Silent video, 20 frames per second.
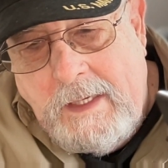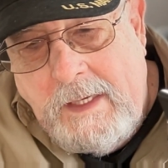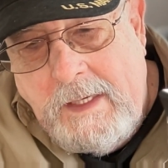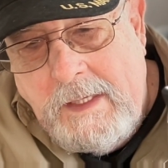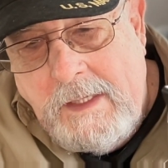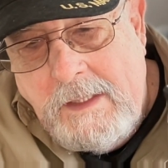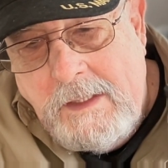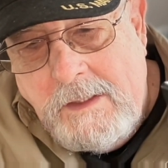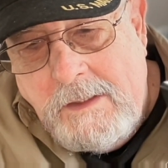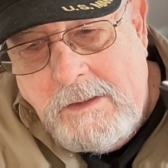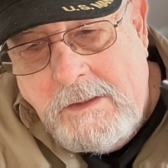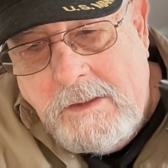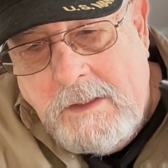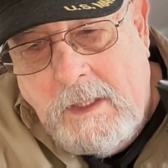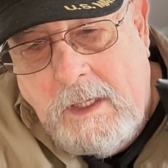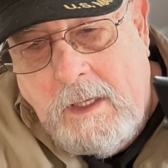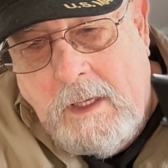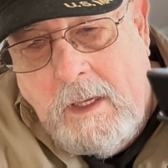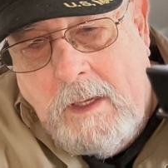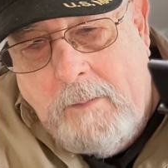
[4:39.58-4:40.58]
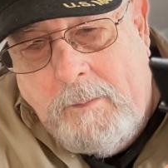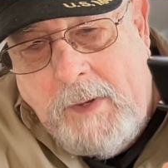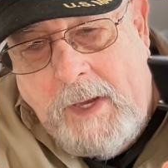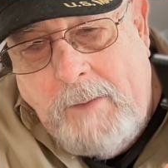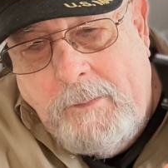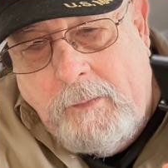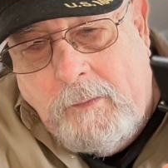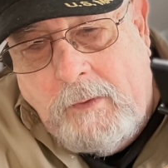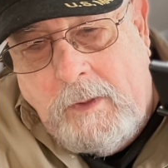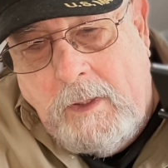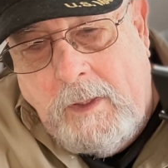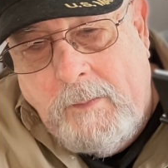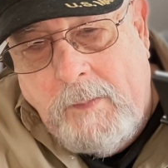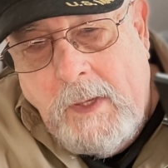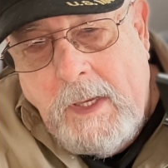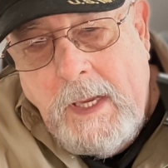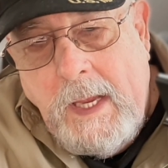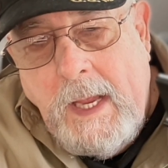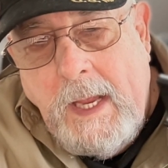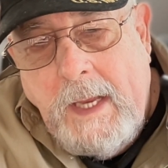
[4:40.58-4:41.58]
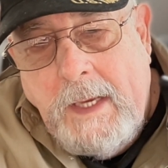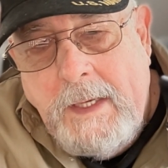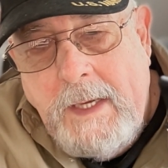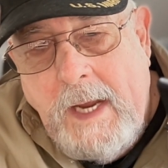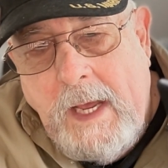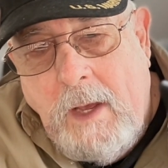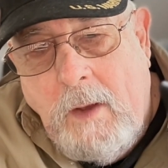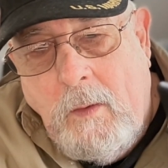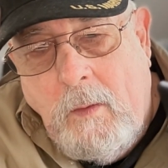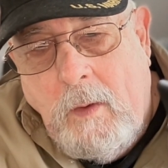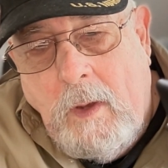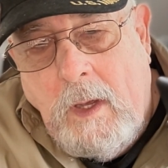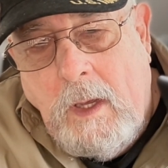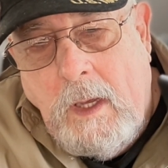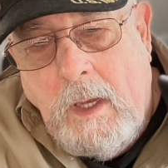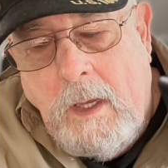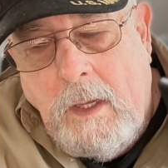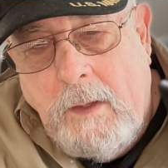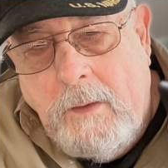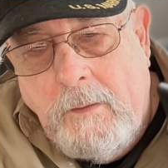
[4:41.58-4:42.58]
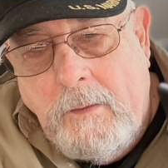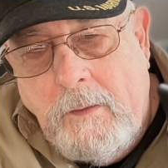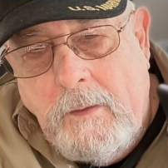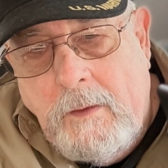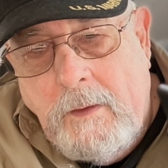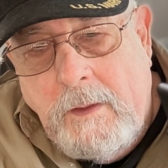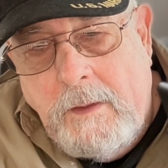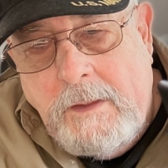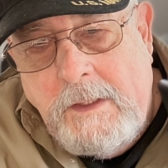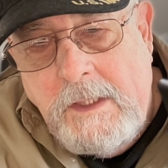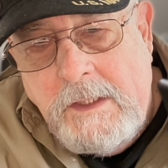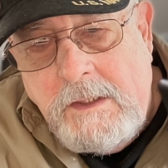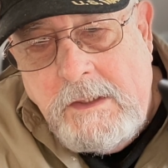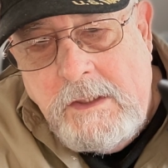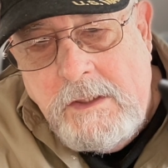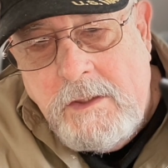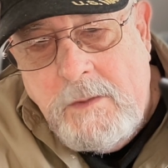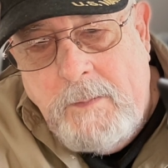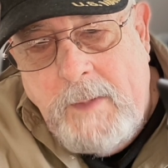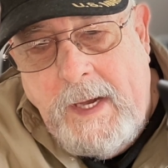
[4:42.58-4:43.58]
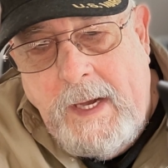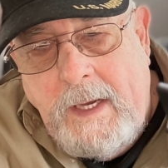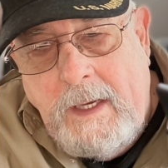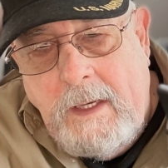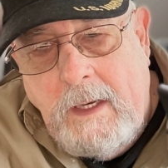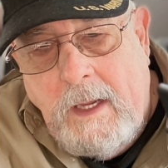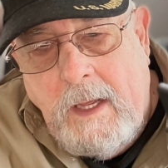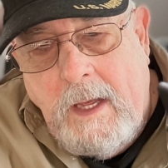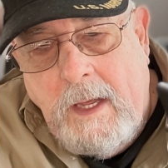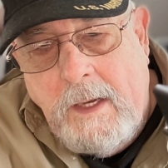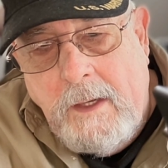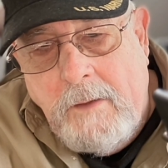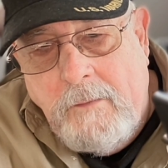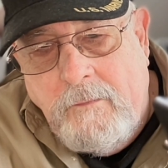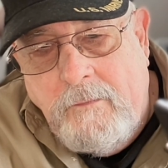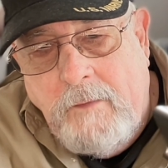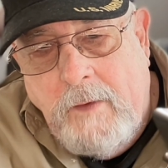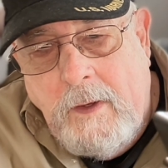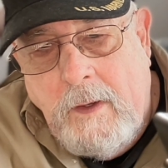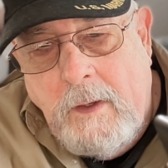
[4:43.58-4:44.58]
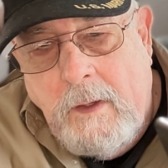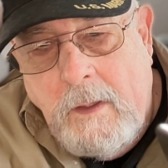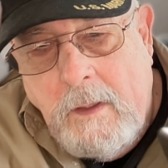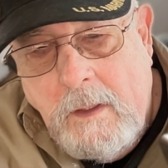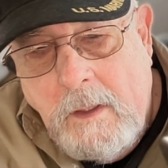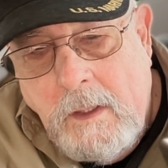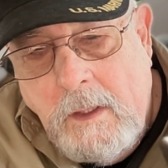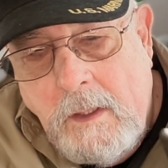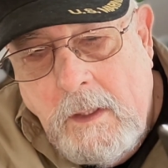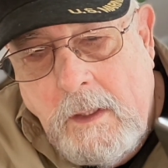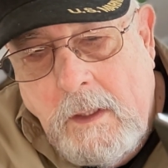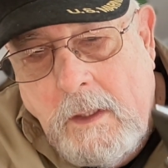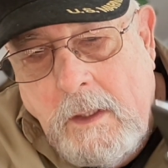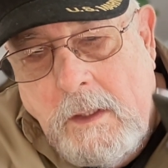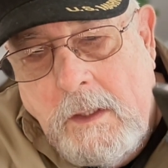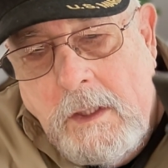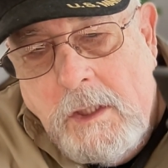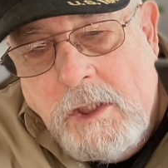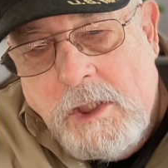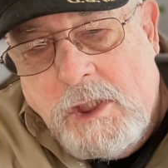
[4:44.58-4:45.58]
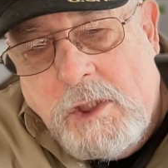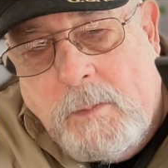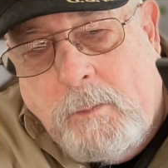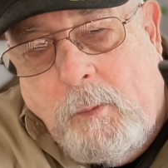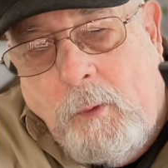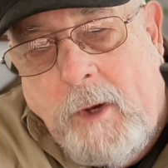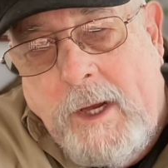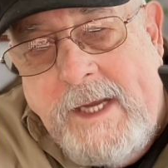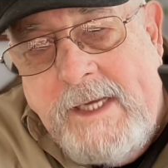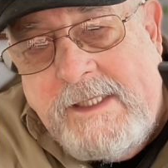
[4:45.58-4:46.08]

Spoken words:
is a paper clip. Now, this is made out of spring